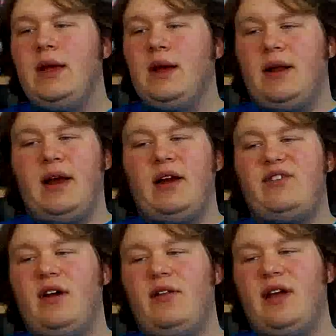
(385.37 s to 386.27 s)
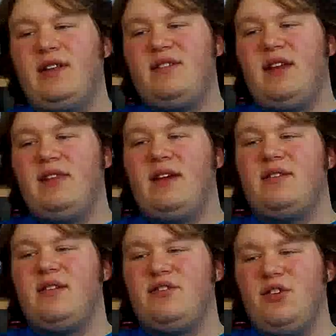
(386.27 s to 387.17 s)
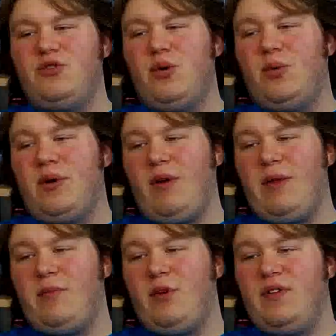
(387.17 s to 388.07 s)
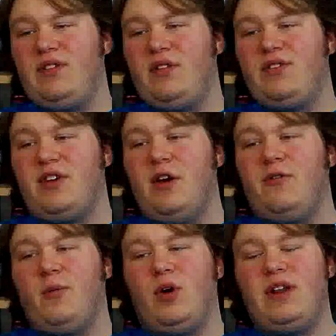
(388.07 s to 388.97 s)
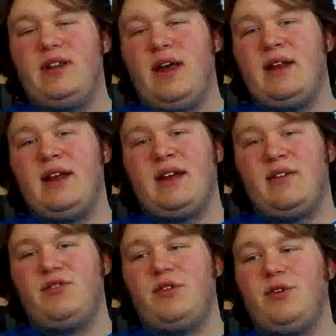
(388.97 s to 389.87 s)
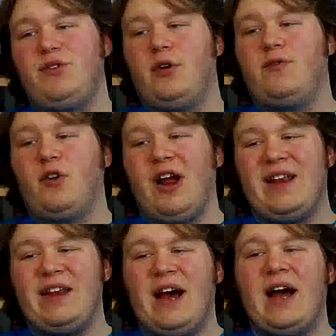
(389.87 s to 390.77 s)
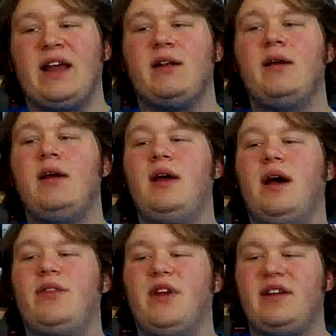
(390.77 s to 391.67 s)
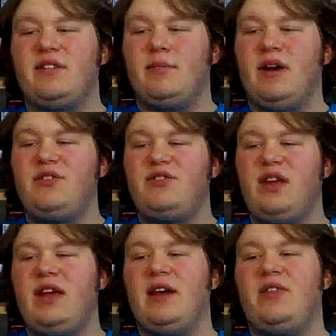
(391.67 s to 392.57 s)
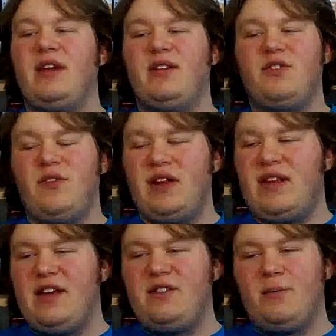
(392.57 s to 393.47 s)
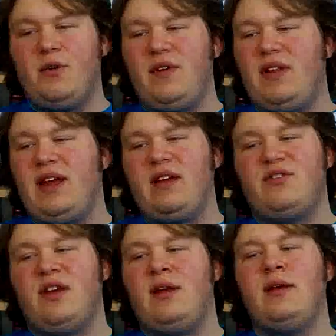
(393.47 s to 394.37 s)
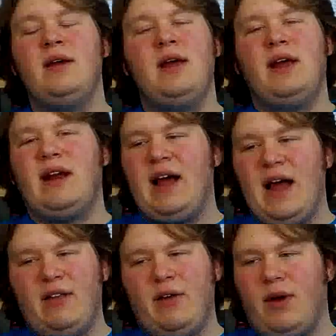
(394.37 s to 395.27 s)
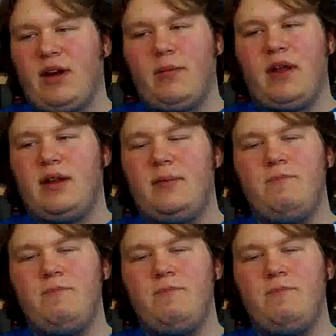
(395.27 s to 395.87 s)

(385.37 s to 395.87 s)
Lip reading: Now I say all that to say this. As usual, we rate movies on a scale from 1 to 10. I give Soul Surfer a 9. I think it's a must-see. I think it is a fantastic movie, like I said, and I highly recommend it.